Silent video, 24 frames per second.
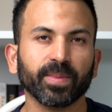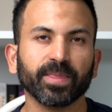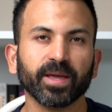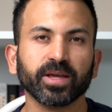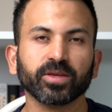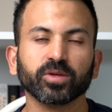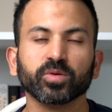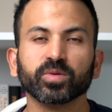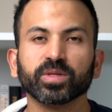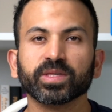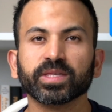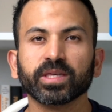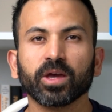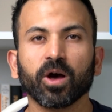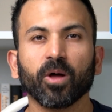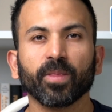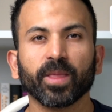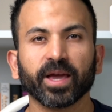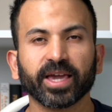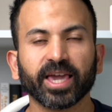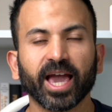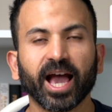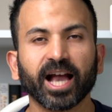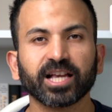that you see on
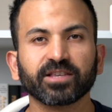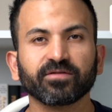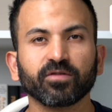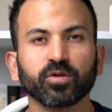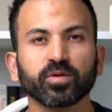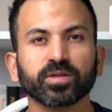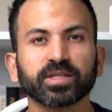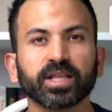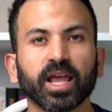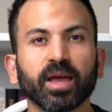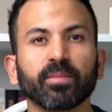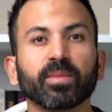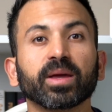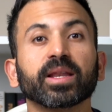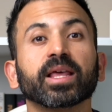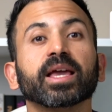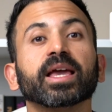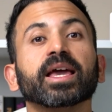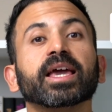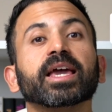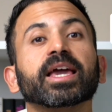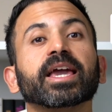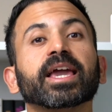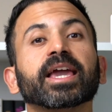the cash flow statement
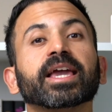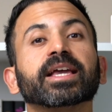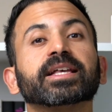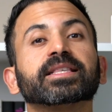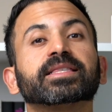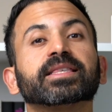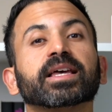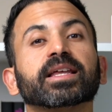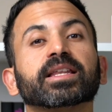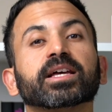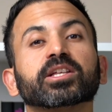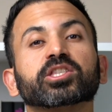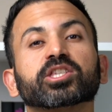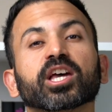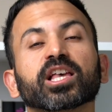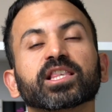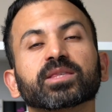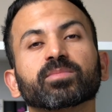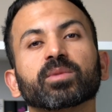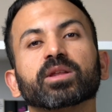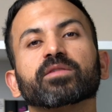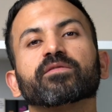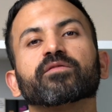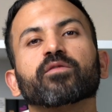is an
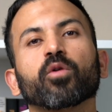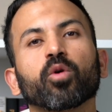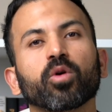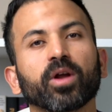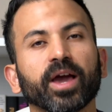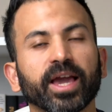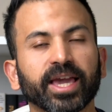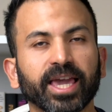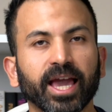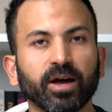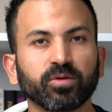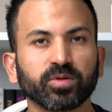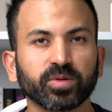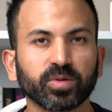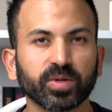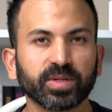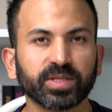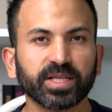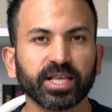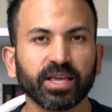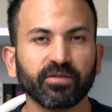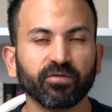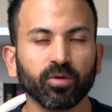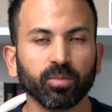adjustment for accounts
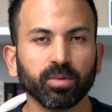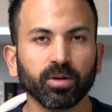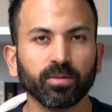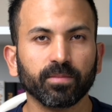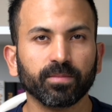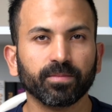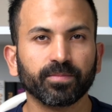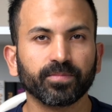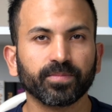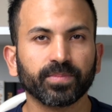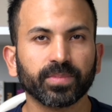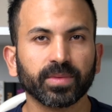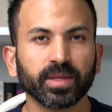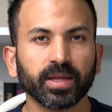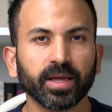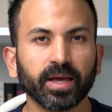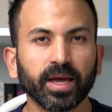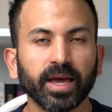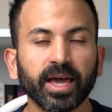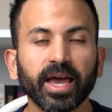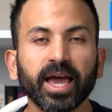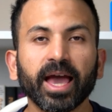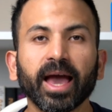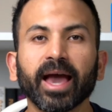receivable.
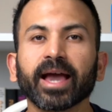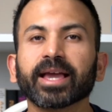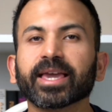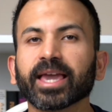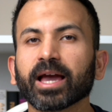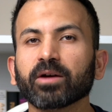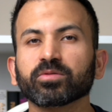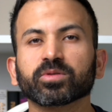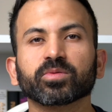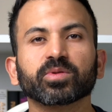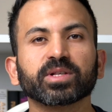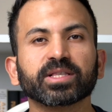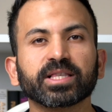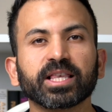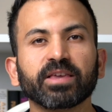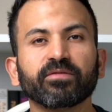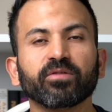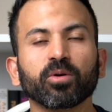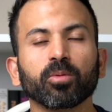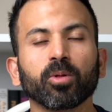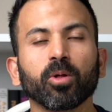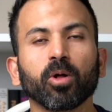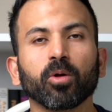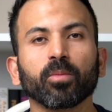Accounts
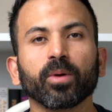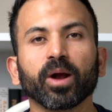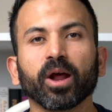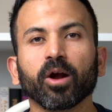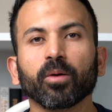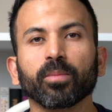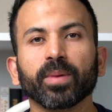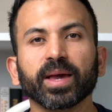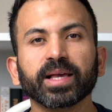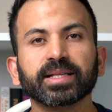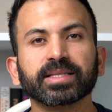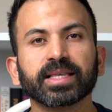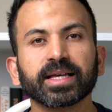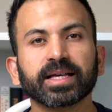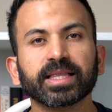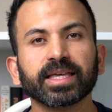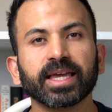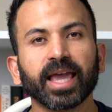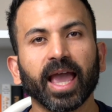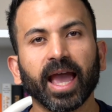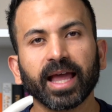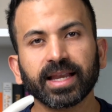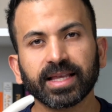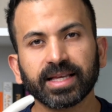receivable are
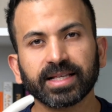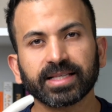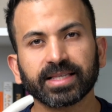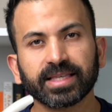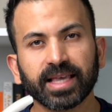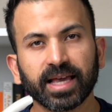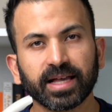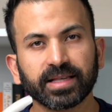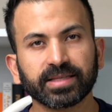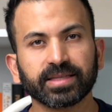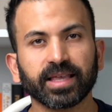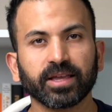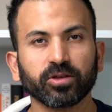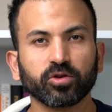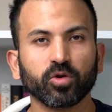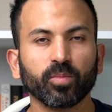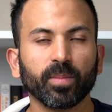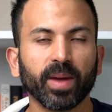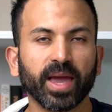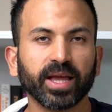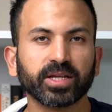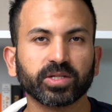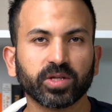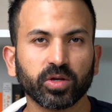basically any sales that you
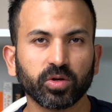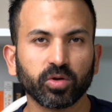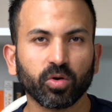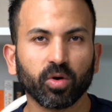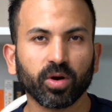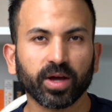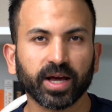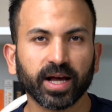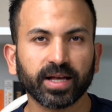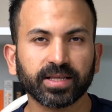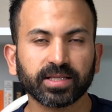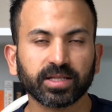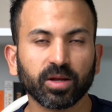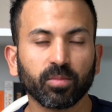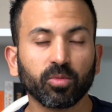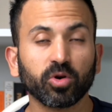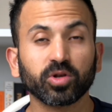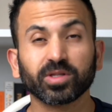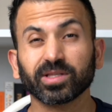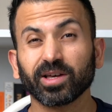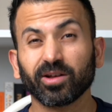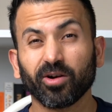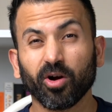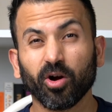make to your
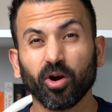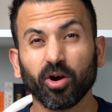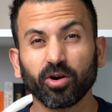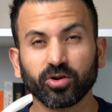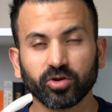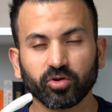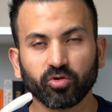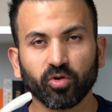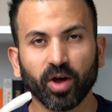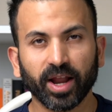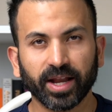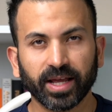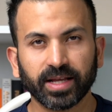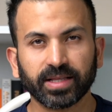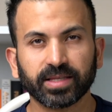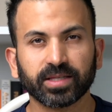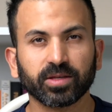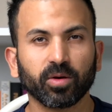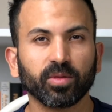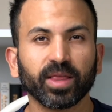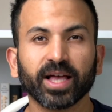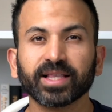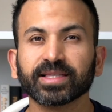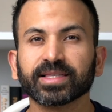customers that are on credit.
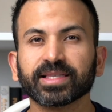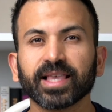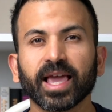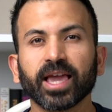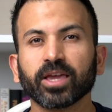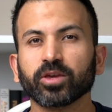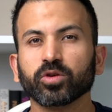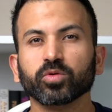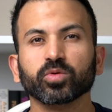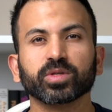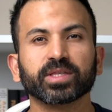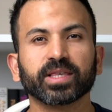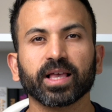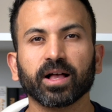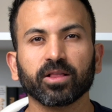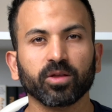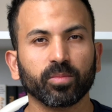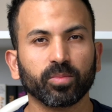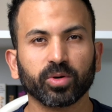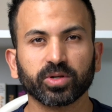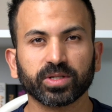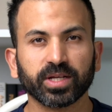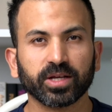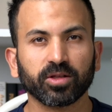So let's say you sell
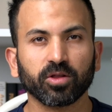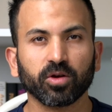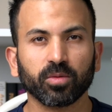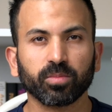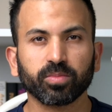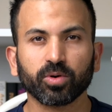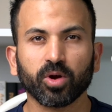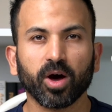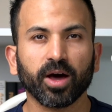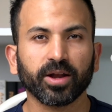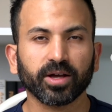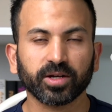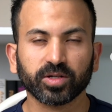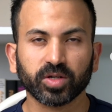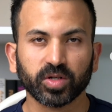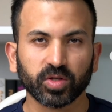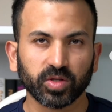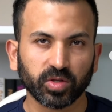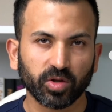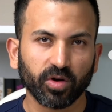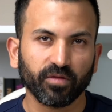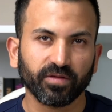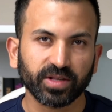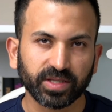a particular product or
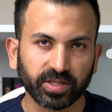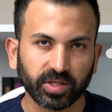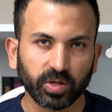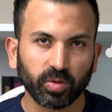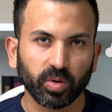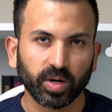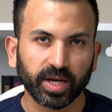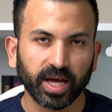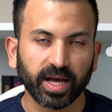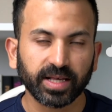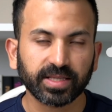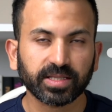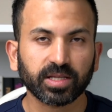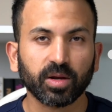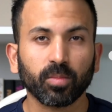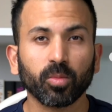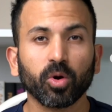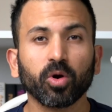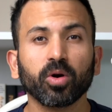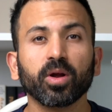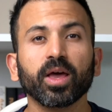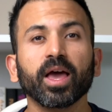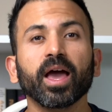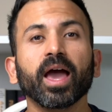service to your
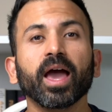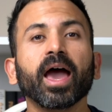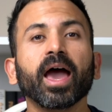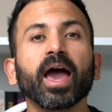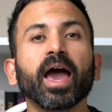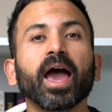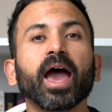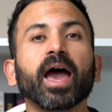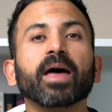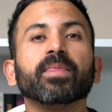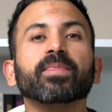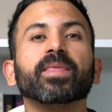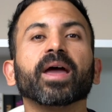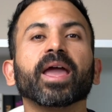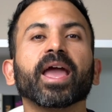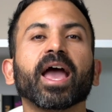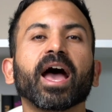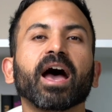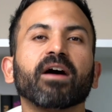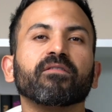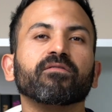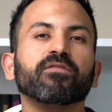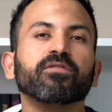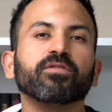customer and they
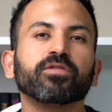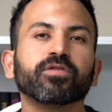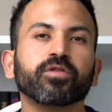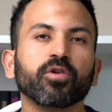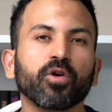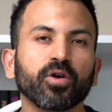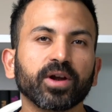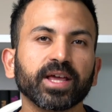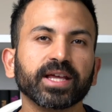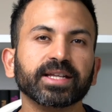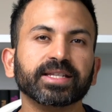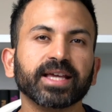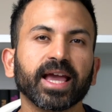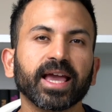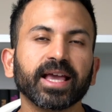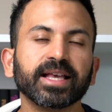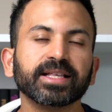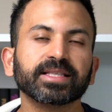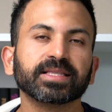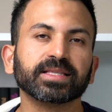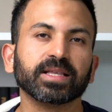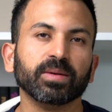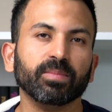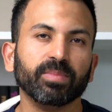have 30
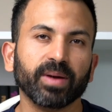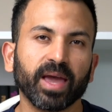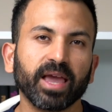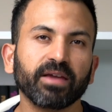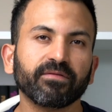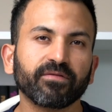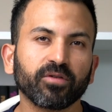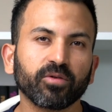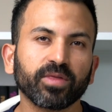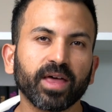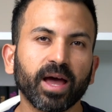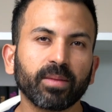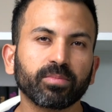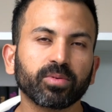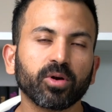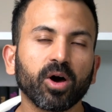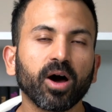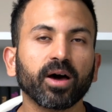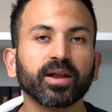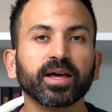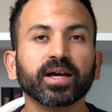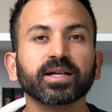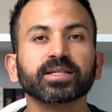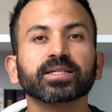days to pay for that
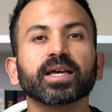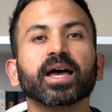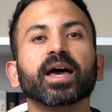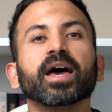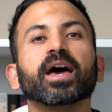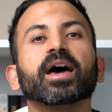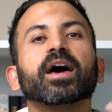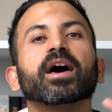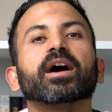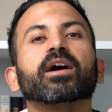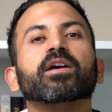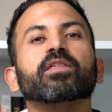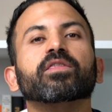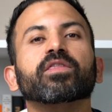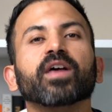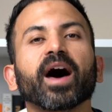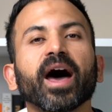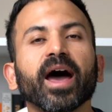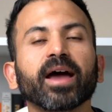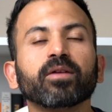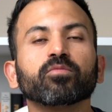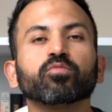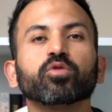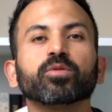product.
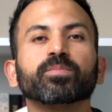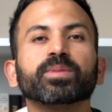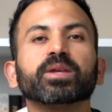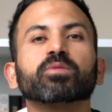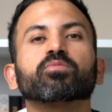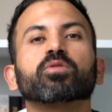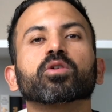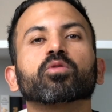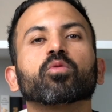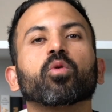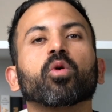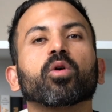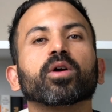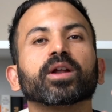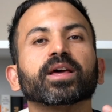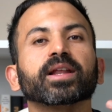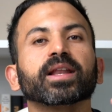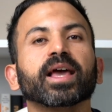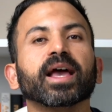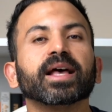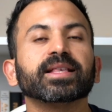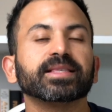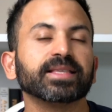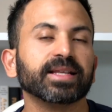That would be
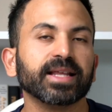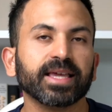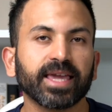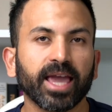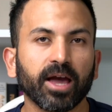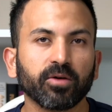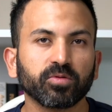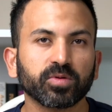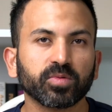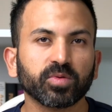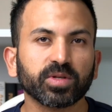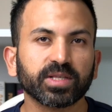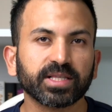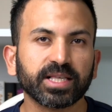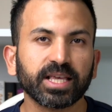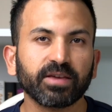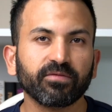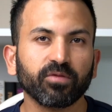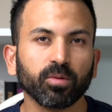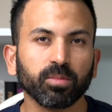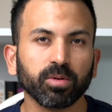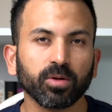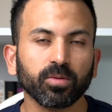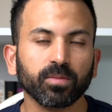recorded as an accounts
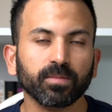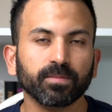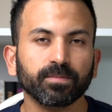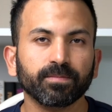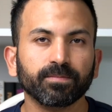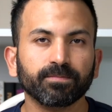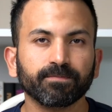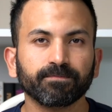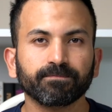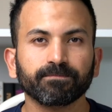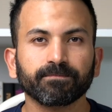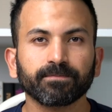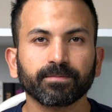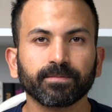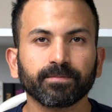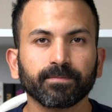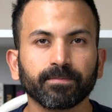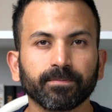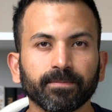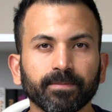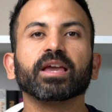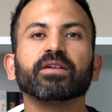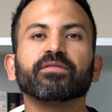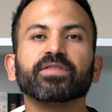receivable.
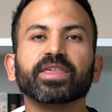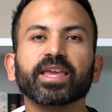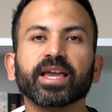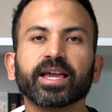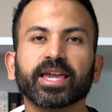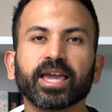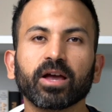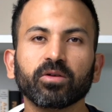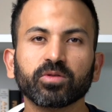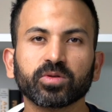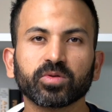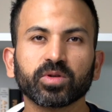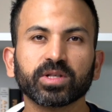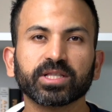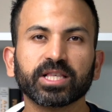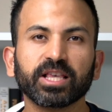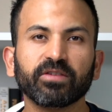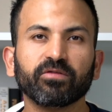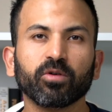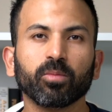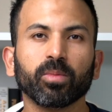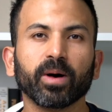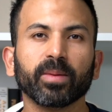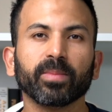If the accounts
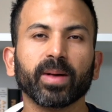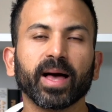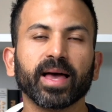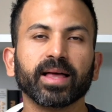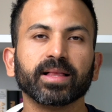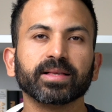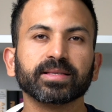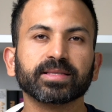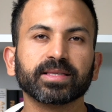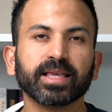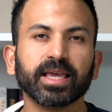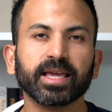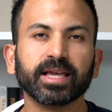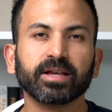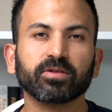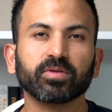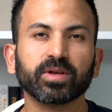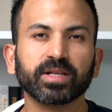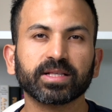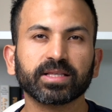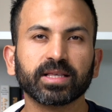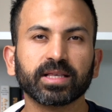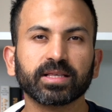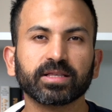receivable balance
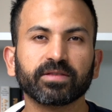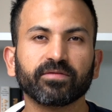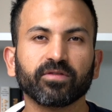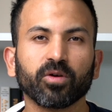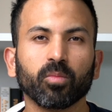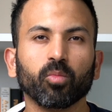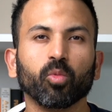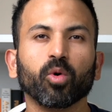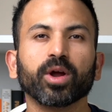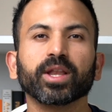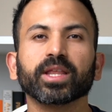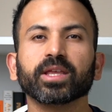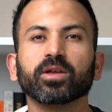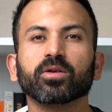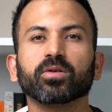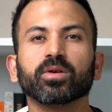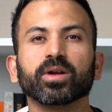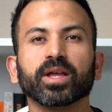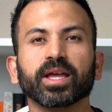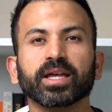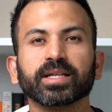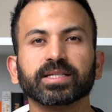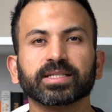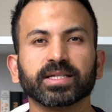increases from one year
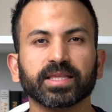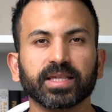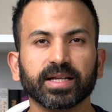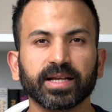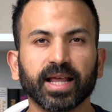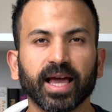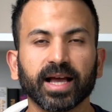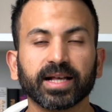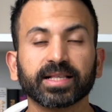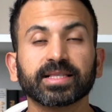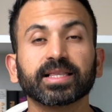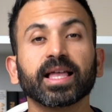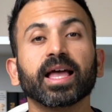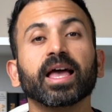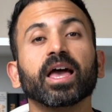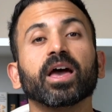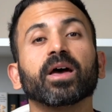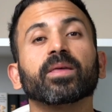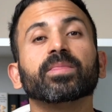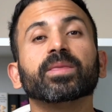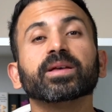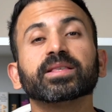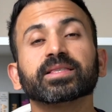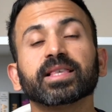into the next,
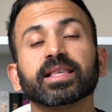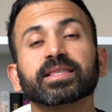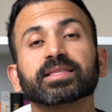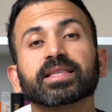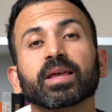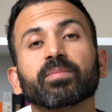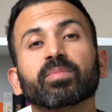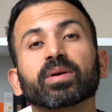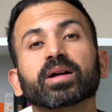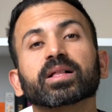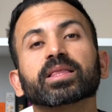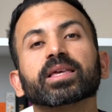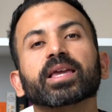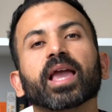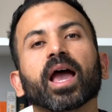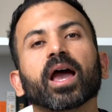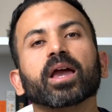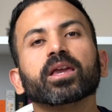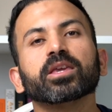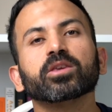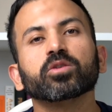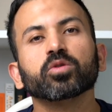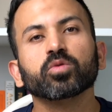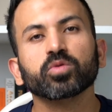this is typically
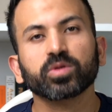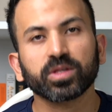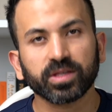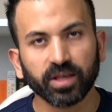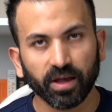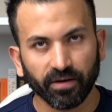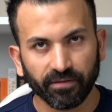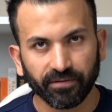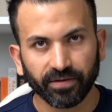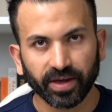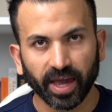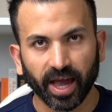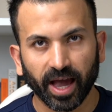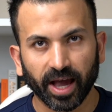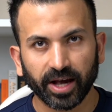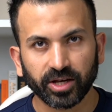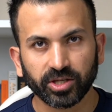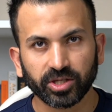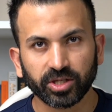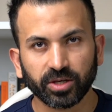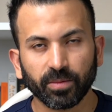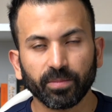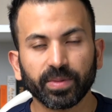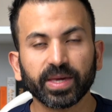a use of
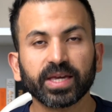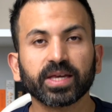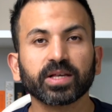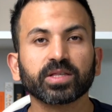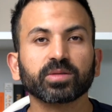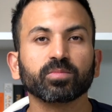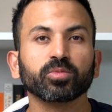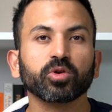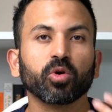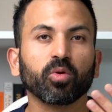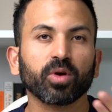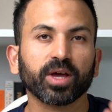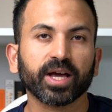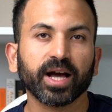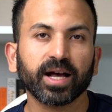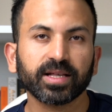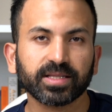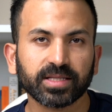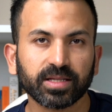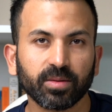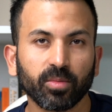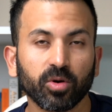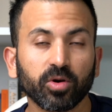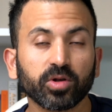cash because your
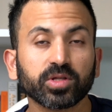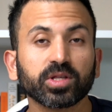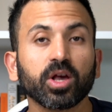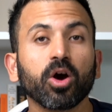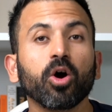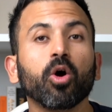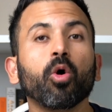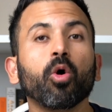customers